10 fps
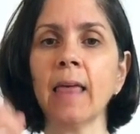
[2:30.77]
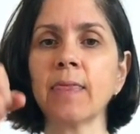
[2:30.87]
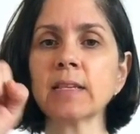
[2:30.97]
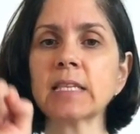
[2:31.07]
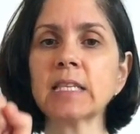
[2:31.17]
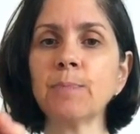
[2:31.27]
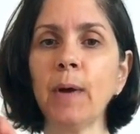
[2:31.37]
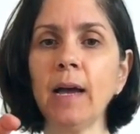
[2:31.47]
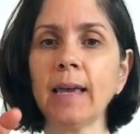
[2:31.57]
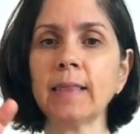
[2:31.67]
the
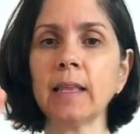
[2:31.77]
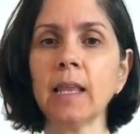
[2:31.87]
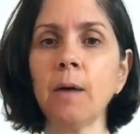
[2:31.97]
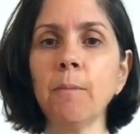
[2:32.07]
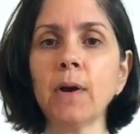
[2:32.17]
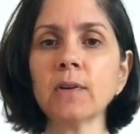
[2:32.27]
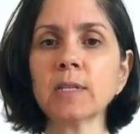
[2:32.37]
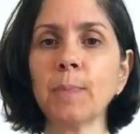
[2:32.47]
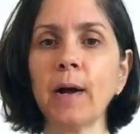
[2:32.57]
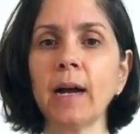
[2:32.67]
spine, the lumbar
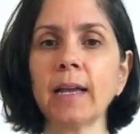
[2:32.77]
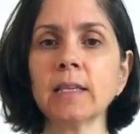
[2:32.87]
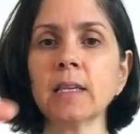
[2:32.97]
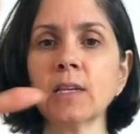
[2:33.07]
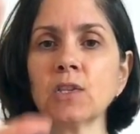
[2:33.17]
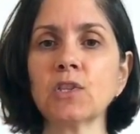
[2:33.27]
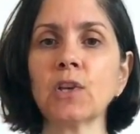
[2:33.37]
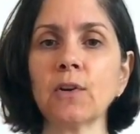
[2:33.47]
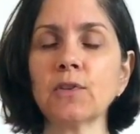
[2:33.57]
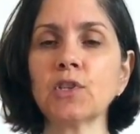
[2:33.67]
spine
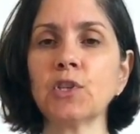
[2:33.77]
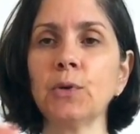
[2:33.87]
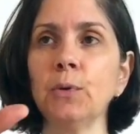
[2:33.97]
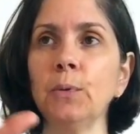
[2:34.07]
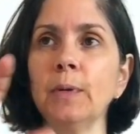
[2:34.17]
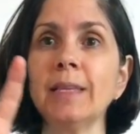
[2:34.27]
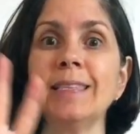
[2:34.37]
starts to